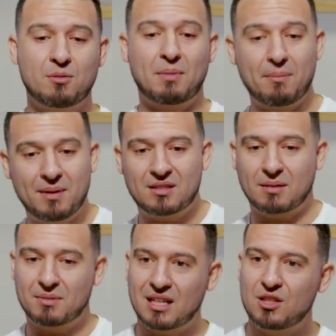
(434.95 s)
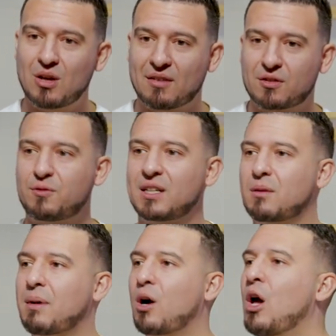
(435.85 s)
It may be something that you have to
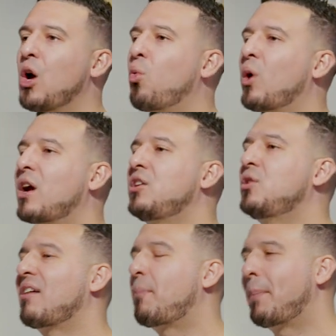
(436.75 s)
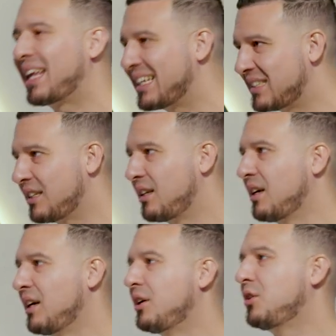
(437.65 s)
fix about where you have planted
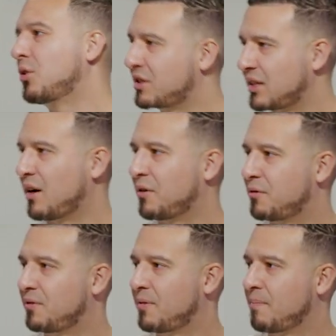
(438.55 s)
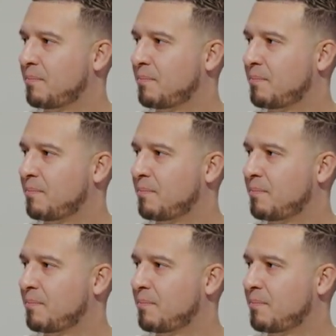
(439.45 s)
yourself.